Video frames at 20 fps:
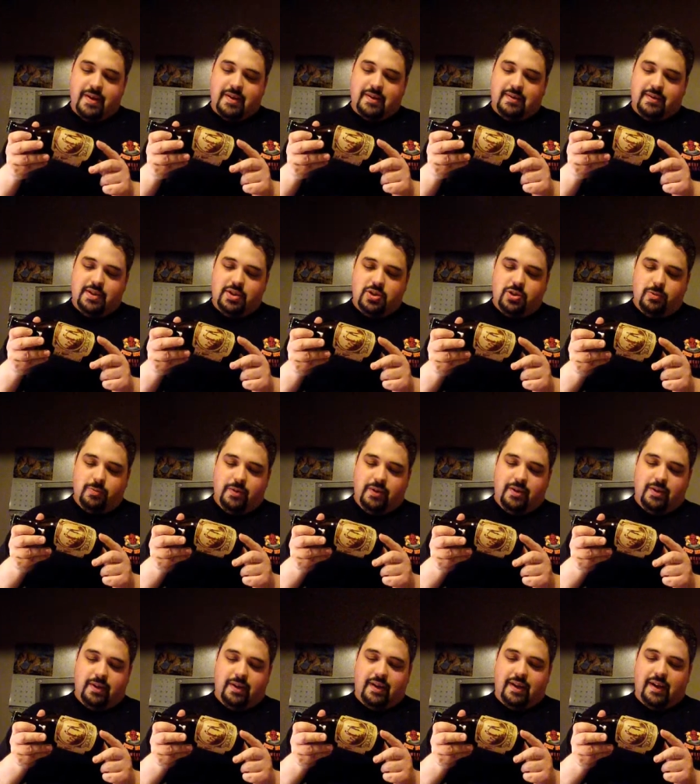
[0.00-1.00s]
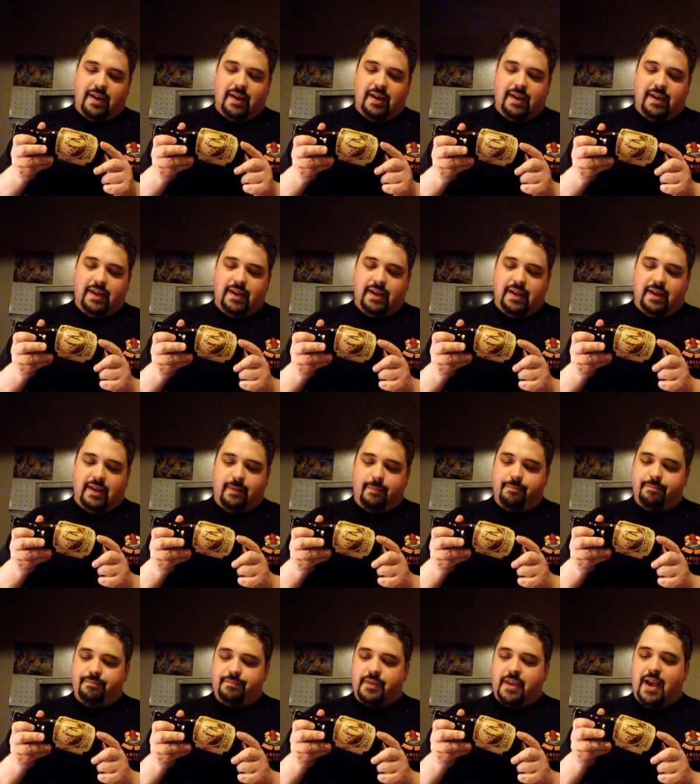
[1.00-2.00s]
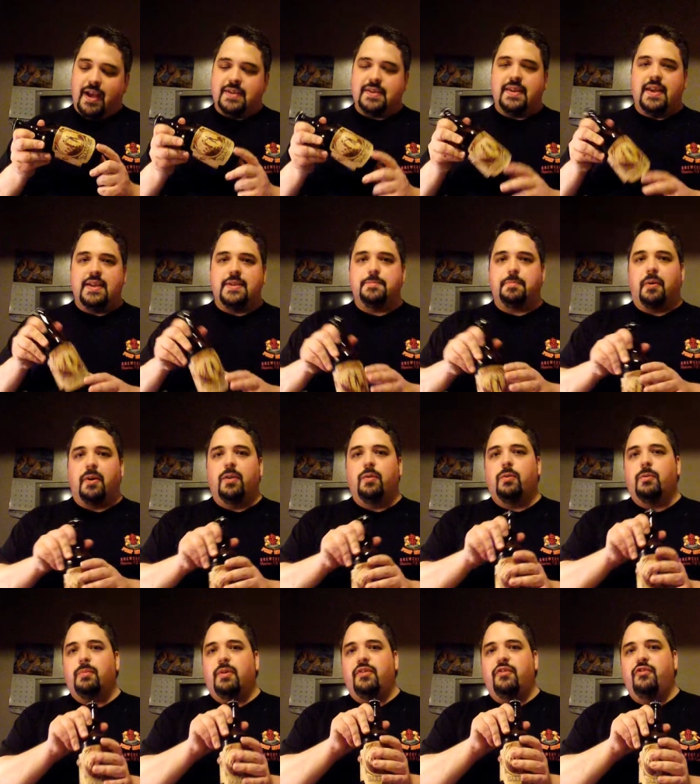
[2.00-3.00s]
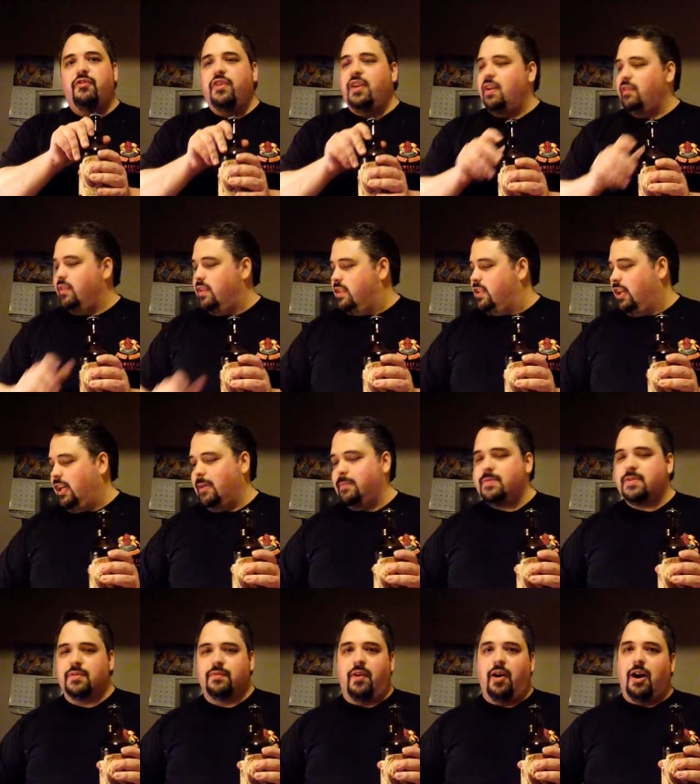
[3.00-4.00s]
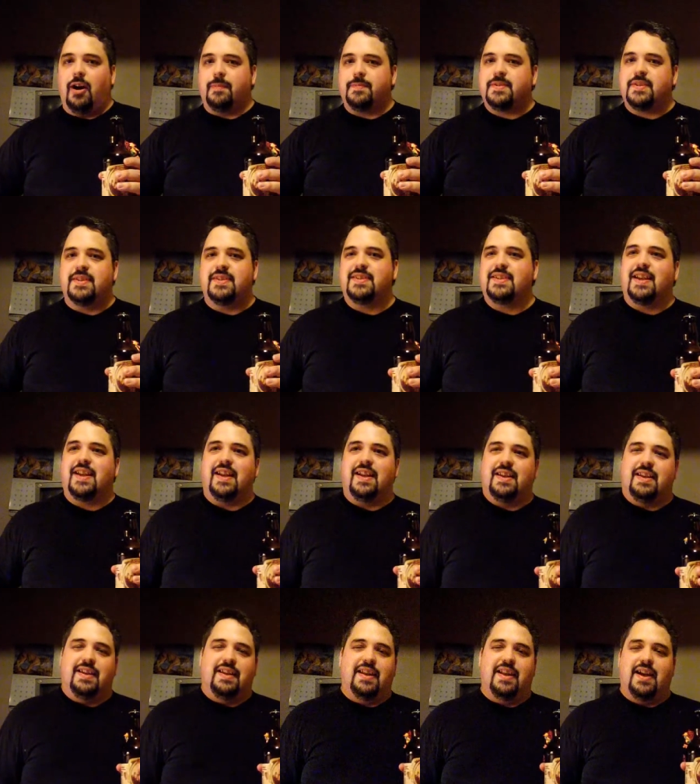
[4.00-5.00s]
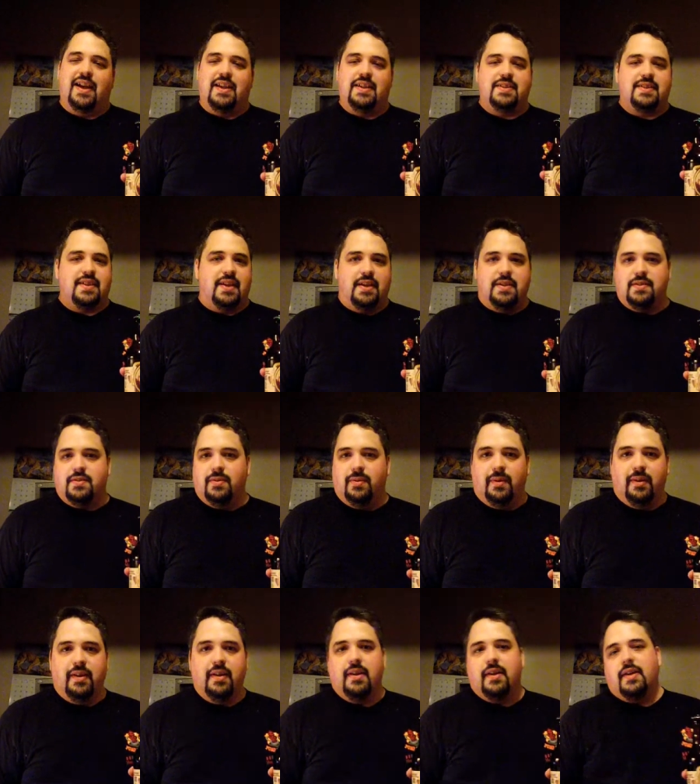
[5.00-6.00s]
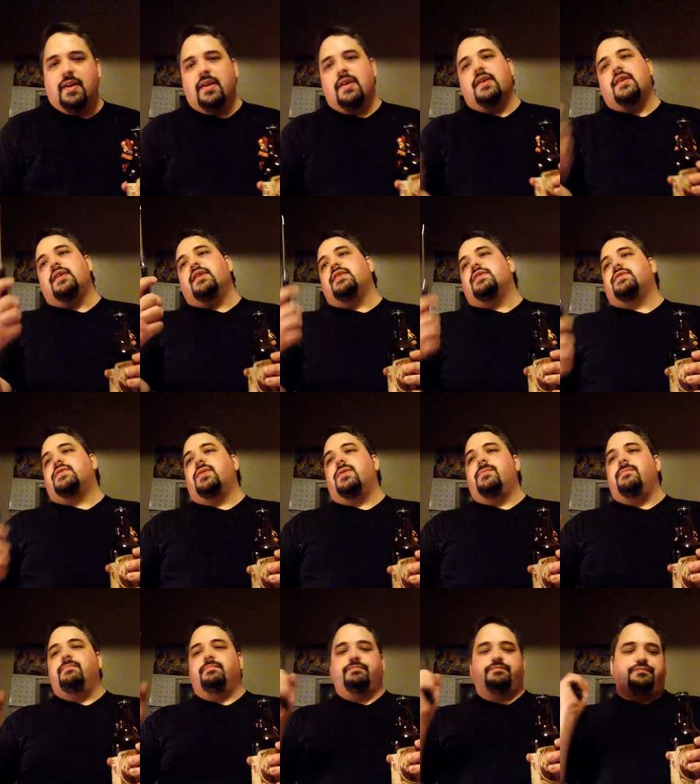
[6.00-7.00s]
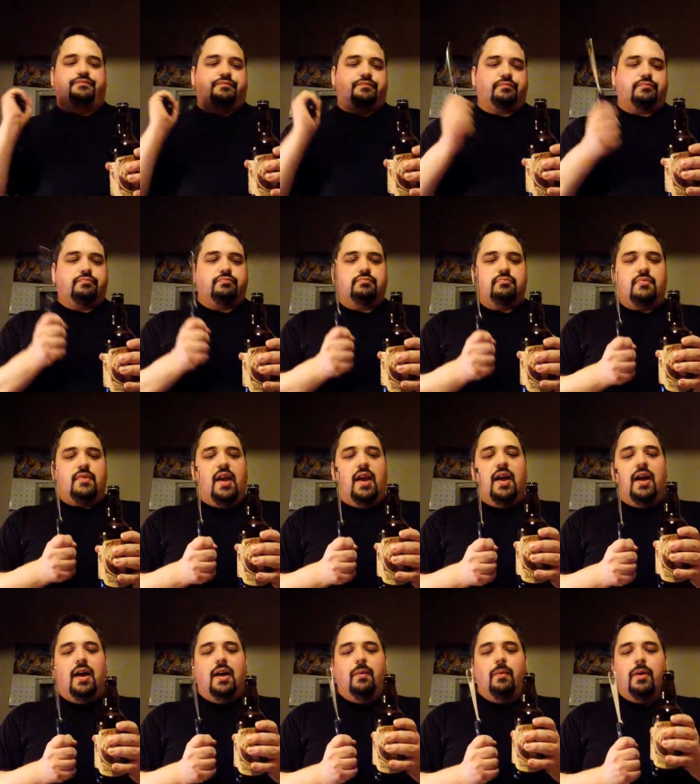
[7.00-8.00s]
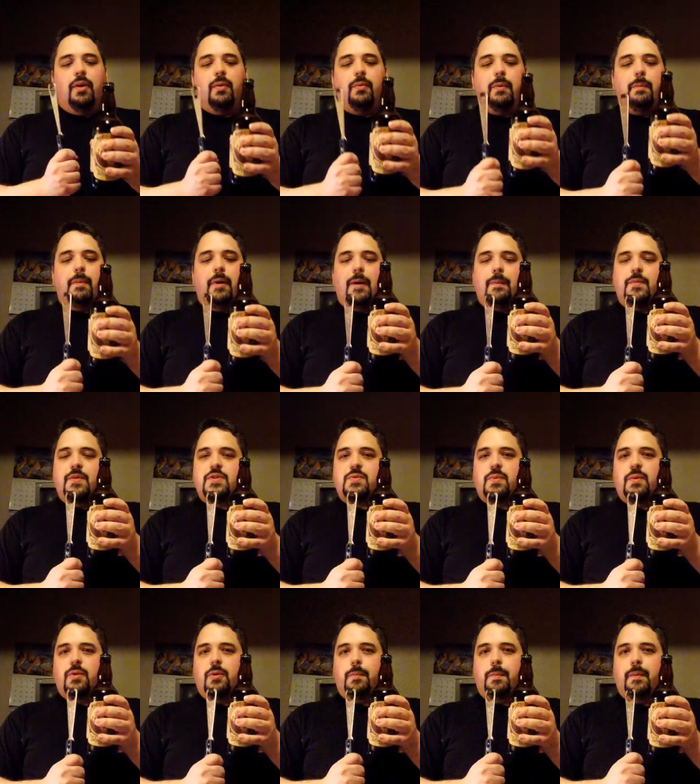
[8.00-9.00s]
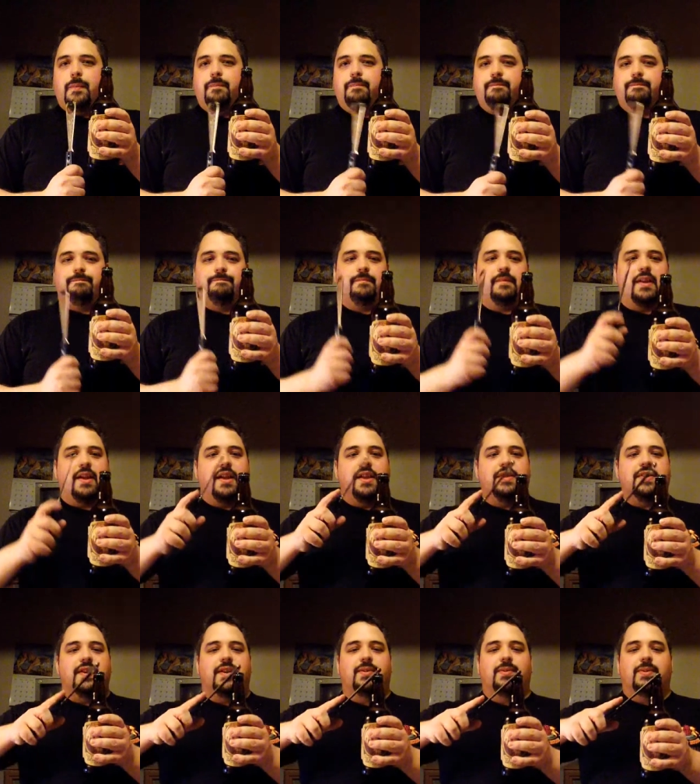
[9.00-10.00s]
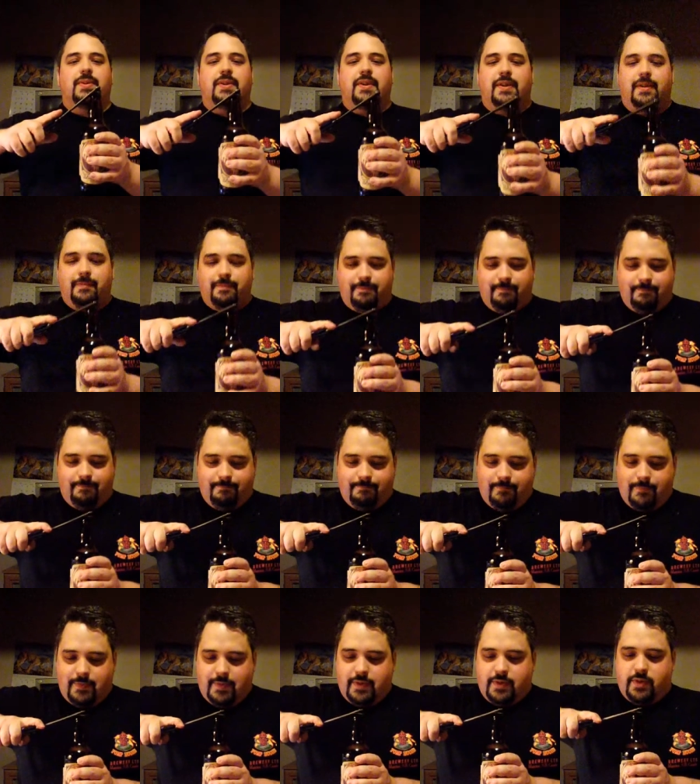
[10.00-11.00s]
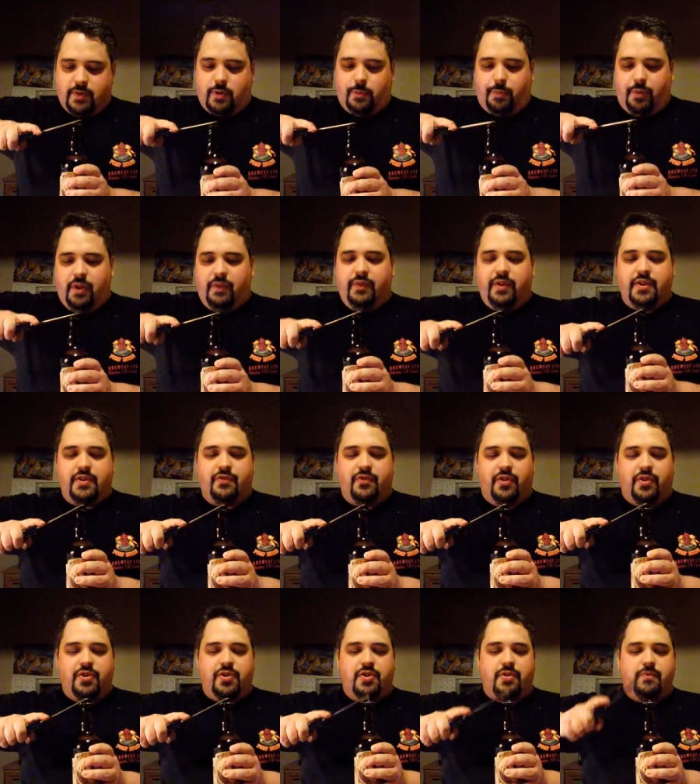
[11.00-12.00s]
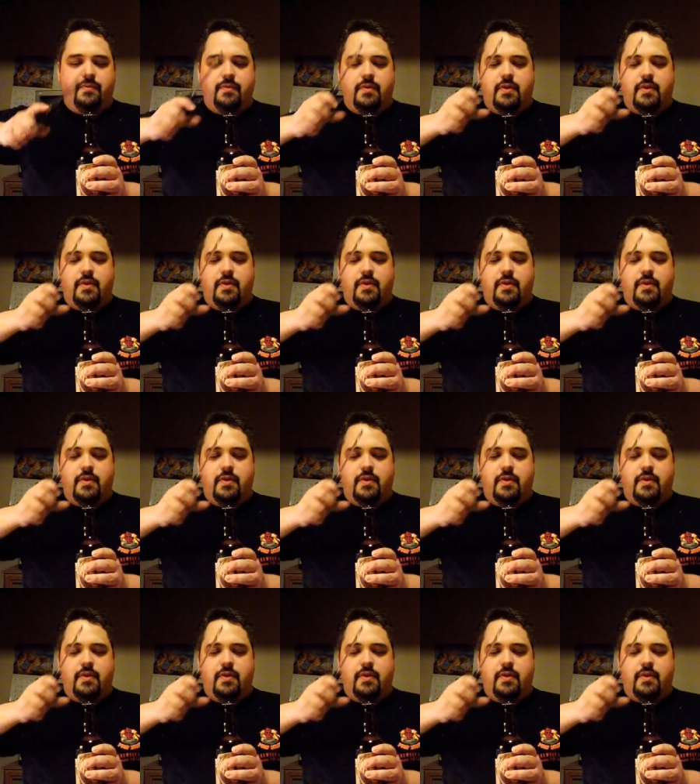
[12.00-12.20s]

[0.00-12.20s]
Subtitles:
this should be good. Cascade's probably one of my favorite types of hops. It's got a nice taste to it. So why don't we pop this one open and take a look. So the previous version